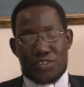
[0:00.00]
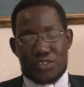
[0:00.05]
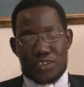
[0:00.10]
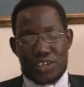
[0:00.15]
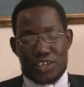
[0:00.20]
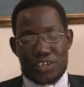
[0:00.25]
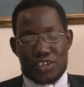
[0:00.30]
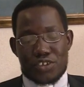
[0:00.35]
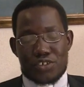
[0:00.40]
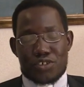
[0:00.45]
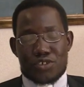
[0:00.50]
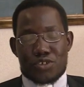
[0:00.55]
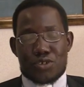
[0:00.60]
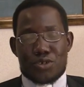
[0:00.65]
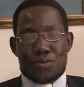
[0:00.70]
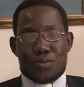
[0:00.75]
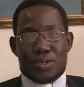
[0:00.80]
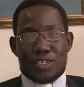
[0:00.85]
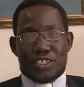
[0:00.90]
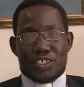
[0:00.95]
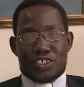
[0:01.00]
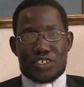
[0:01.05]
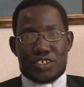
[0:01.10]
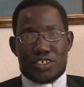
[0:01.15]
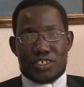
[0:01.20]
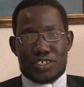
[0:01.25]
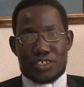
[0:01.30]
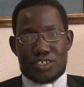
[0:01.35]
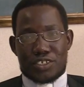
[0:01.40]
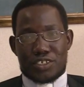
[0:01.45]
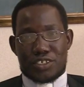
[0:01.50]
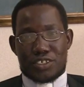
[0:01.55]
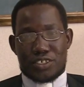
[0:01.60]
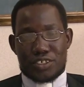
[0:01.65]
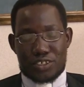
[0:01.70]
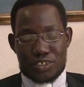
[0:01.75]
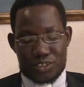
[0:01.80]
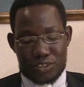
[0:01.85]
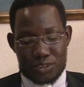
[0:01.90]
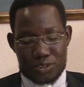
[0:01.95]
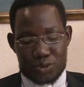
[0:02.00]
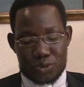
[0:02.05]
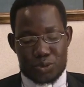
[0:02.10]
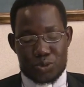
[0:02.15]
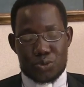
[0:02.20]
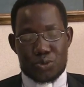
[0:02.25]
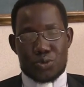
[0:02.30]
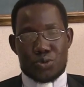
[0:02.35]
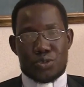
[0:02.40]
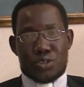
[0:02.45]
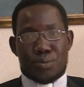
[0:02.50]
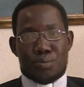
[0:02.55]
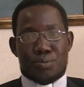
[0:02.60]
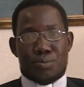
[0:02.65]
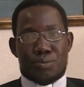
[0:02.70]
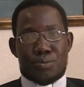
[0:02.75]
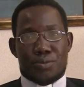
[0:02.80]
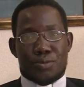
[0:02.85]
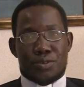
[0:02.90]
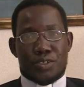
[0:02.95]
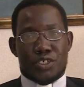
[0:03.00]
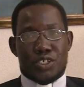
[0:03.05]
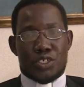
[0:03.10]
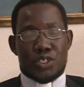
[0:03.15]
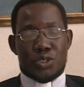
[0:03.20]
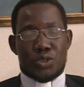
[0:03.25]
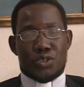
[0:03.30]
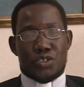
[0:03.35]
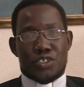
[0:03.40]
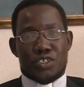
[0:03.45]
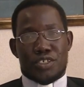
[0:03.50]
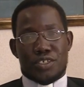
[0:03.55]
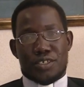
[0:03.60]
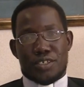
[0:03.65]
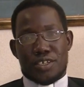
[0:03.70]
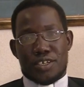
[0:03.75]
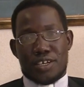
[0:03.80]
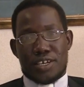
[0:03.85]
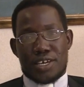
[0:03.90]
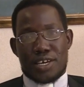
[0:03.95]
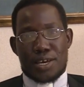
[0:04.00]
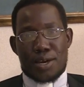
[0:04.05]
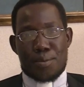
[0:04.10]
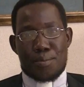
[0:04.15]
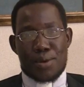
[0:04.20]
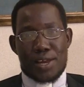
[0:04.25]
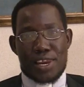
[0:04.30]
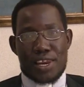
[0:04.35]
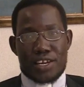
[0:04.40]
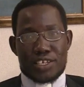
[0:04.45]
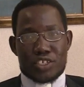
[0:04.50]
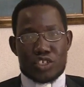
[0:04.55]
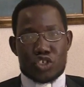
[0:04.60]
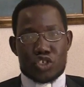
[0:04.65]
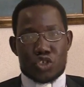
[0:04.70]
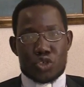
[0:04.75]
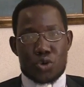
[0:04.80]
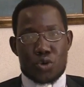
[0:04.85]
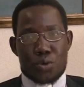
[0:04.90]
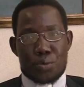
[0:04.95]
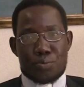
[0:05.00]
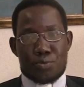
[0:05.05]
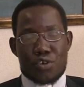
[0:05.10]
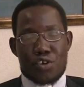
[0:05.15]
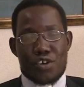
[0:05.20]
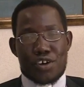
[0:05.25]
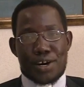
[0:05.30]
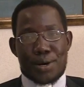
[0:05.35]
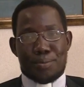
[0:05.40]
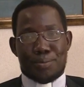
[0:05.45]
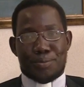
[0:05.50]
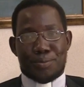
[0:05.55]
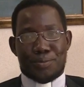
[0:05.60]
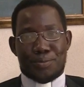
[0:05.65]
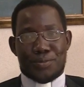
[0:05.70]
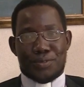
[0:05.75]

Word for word: Thank you so much to the Eunice Malath Show program.